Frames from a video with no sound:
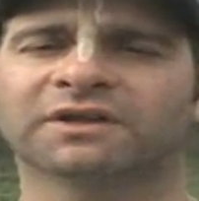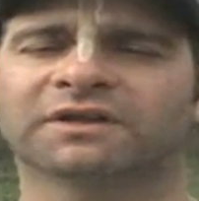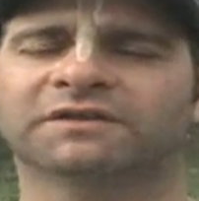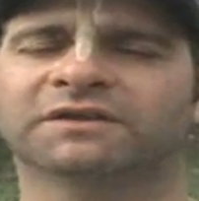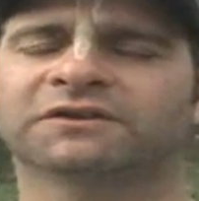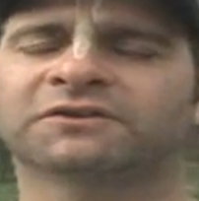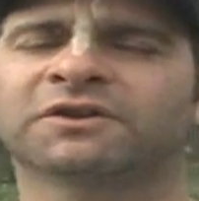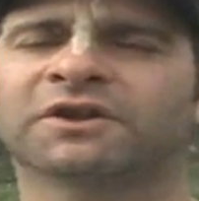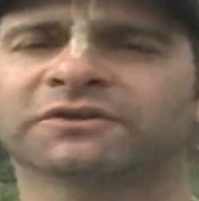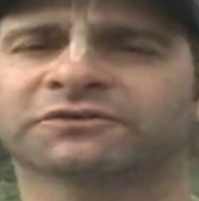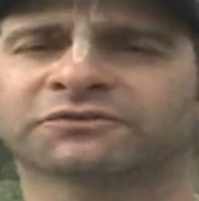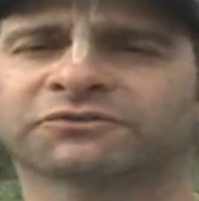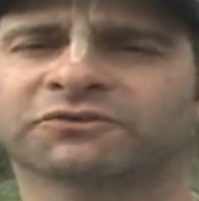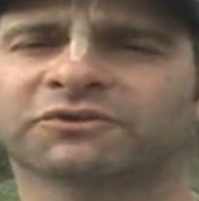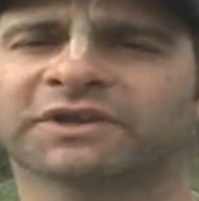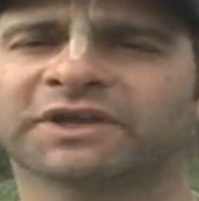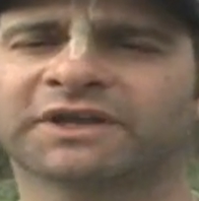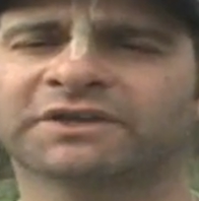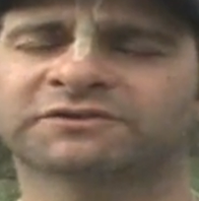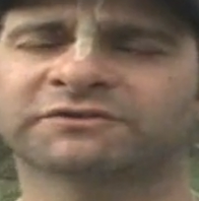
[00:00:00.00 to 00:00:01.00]
and the
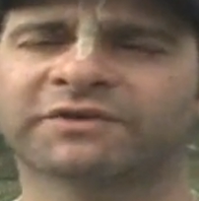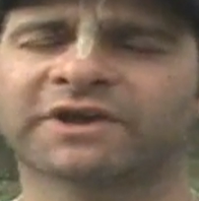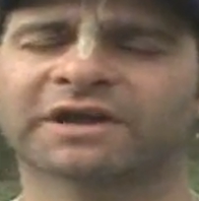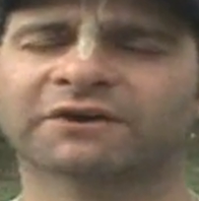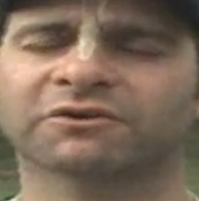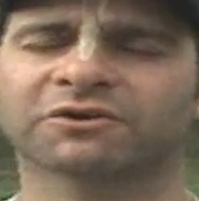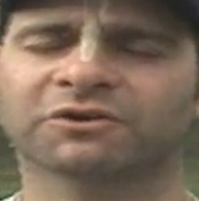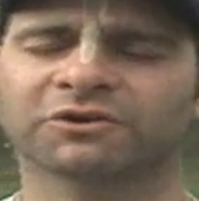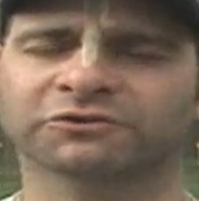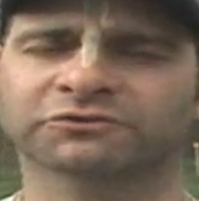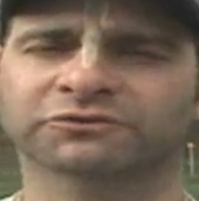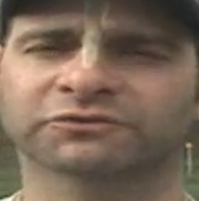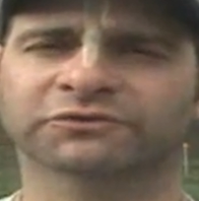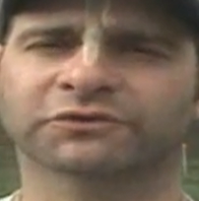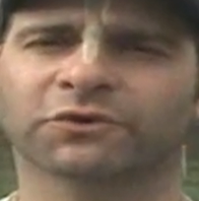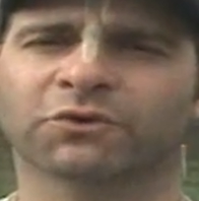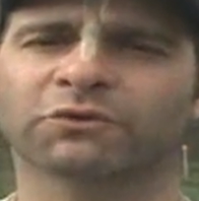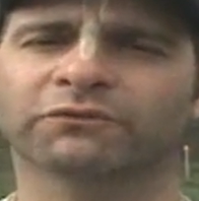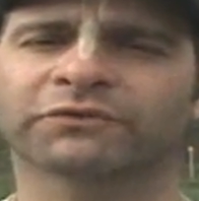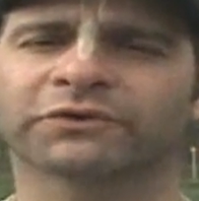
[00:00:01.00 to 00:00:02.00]
industrial age of agriculture
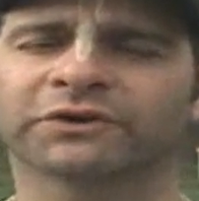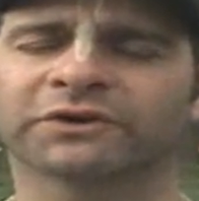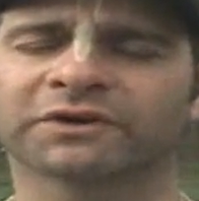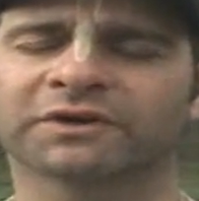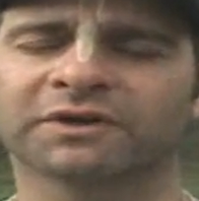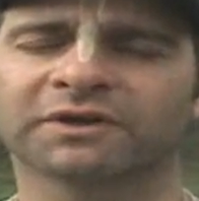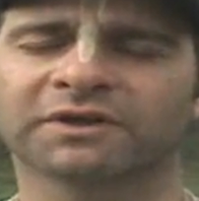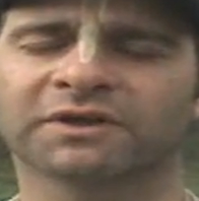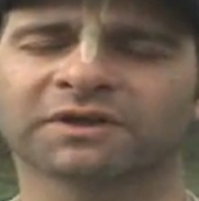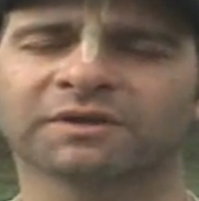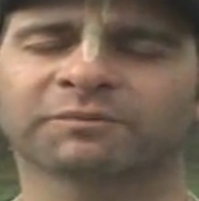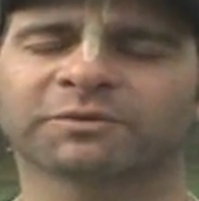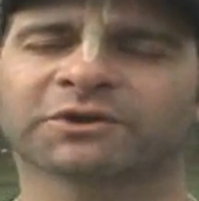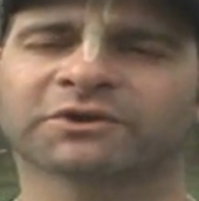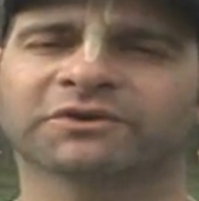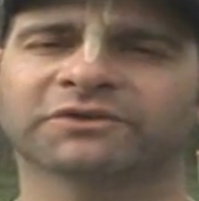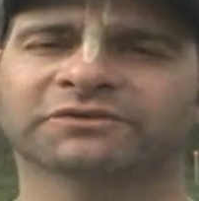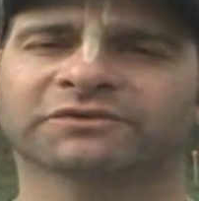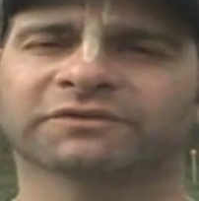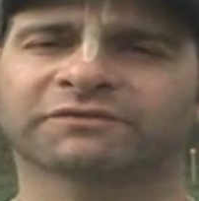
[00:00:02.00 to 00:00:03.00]
is over
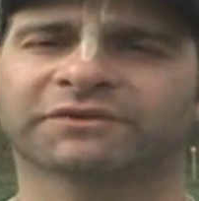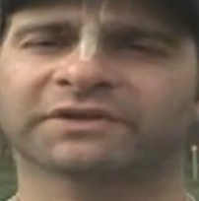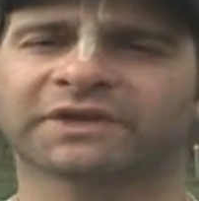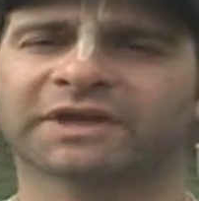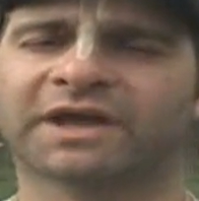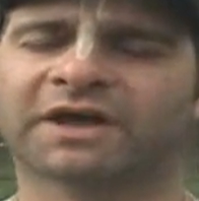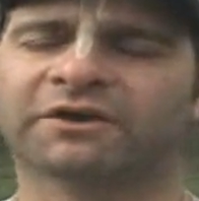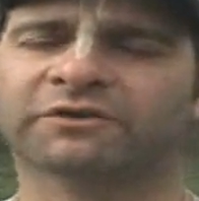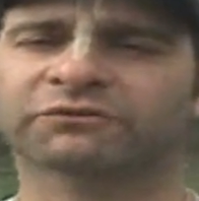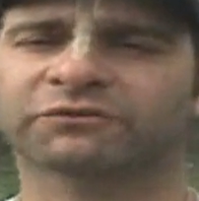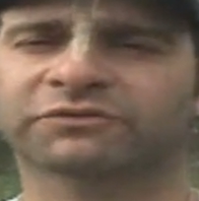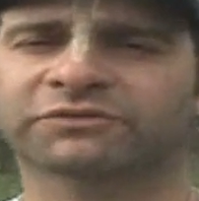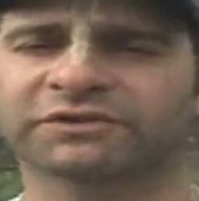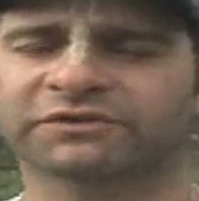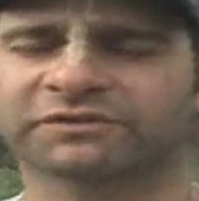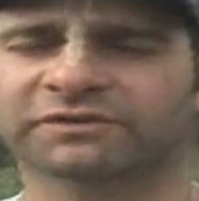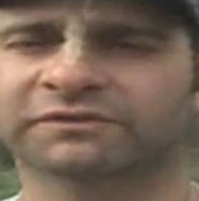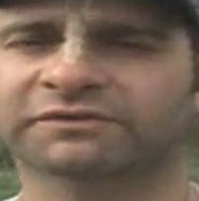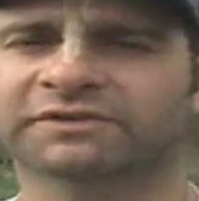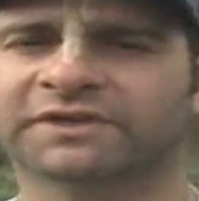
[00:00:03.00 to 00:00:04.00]
because of the cow's
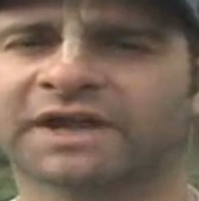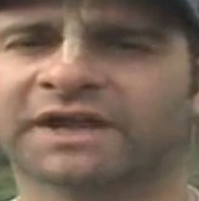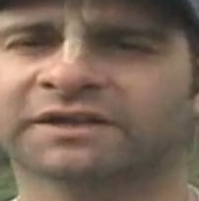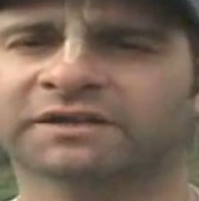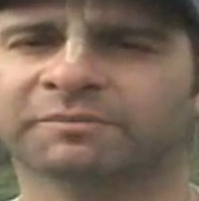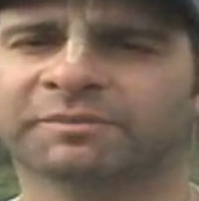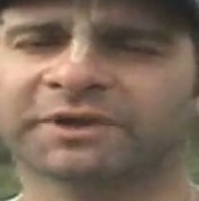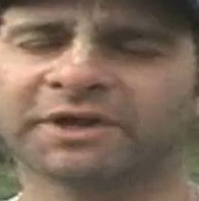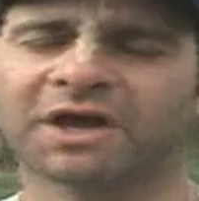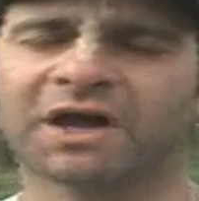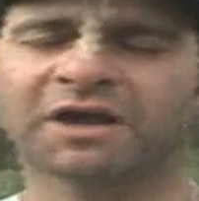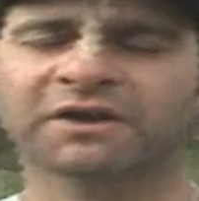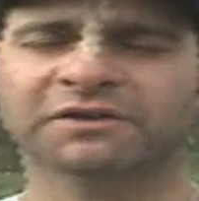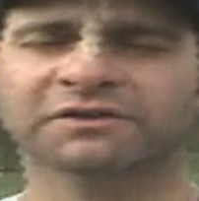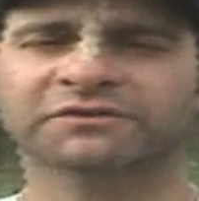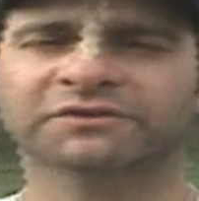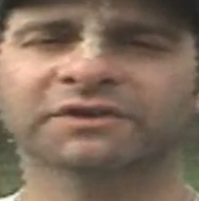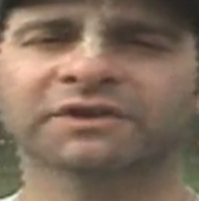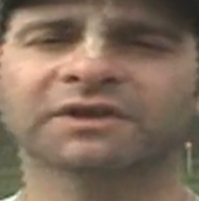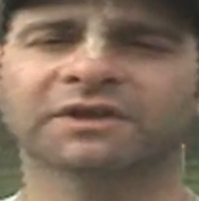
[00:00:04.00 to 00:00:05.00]
resistance to
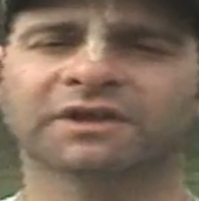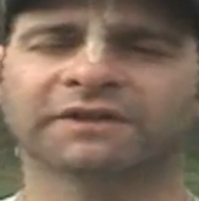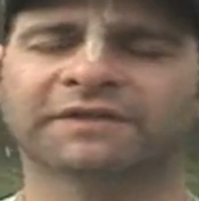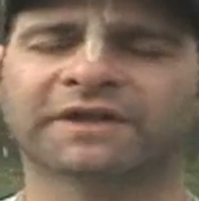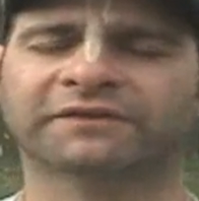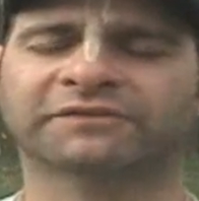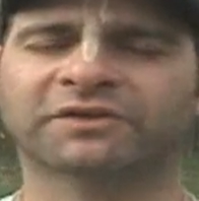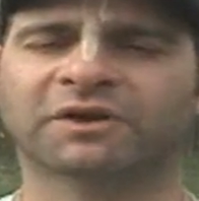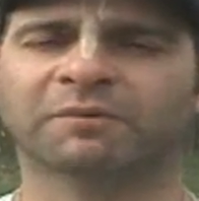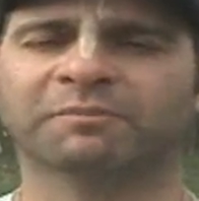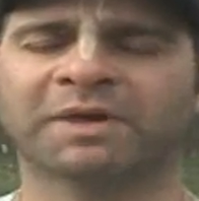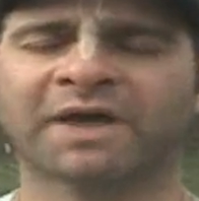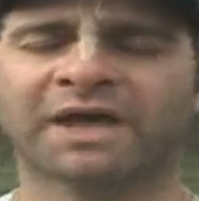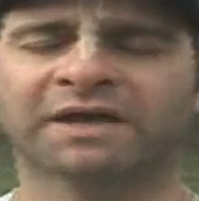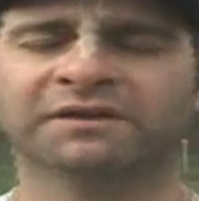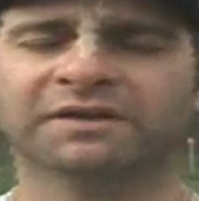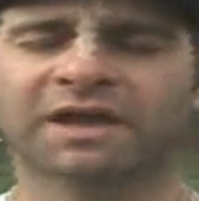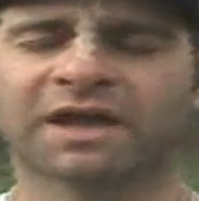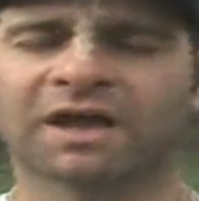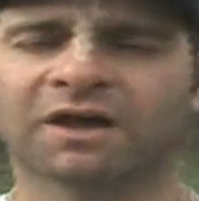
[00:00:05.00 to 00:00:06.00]
antibiotics. And that's how
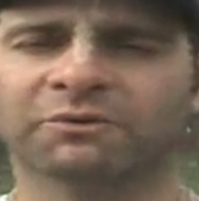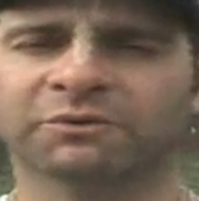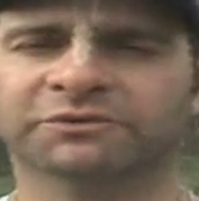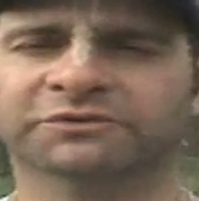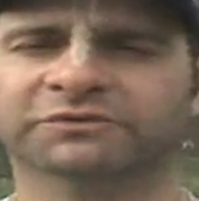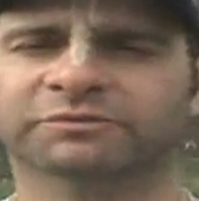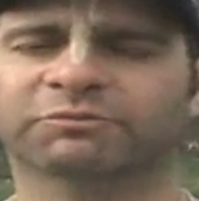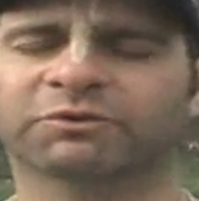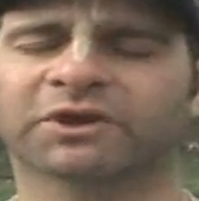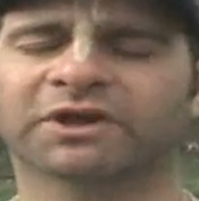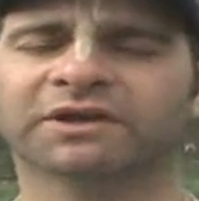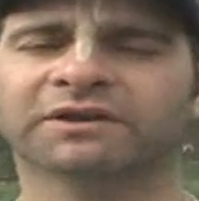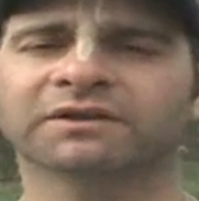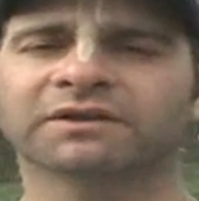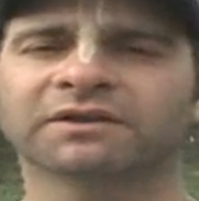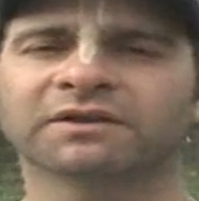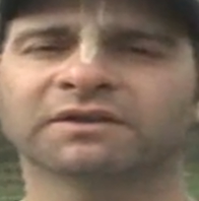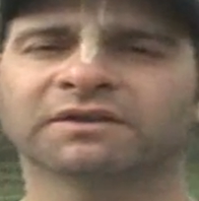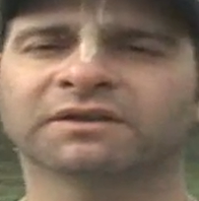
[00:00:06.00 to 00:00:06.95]
mad cow was spread